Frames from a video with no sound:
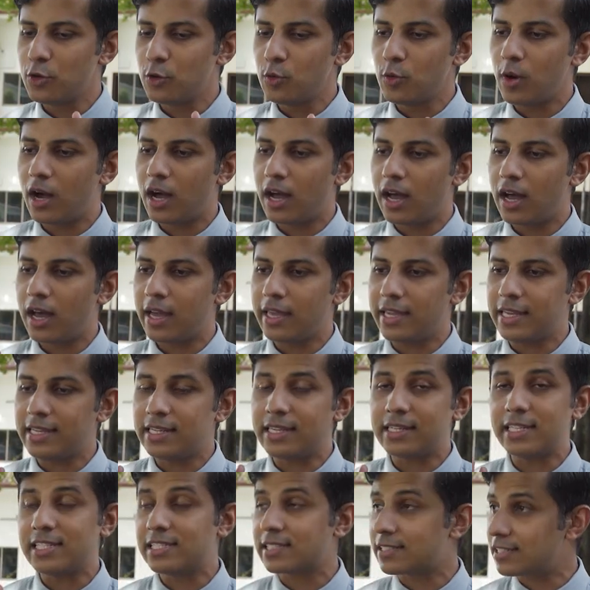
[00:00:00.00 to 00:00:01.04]
you are in
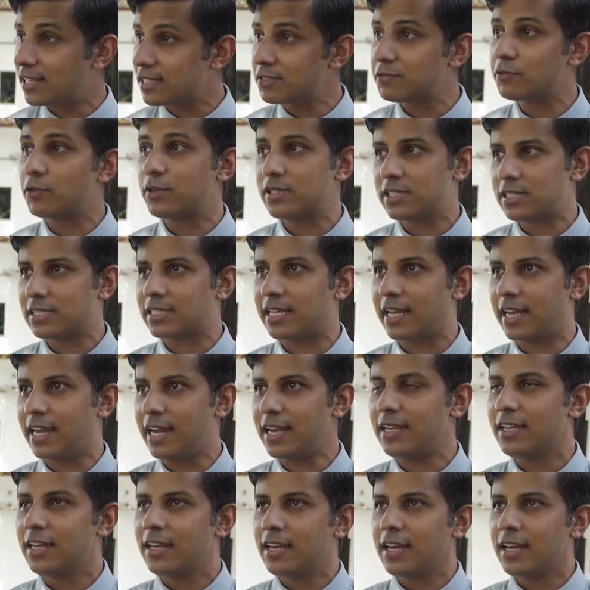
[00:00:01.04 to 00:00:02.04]
a distressful state.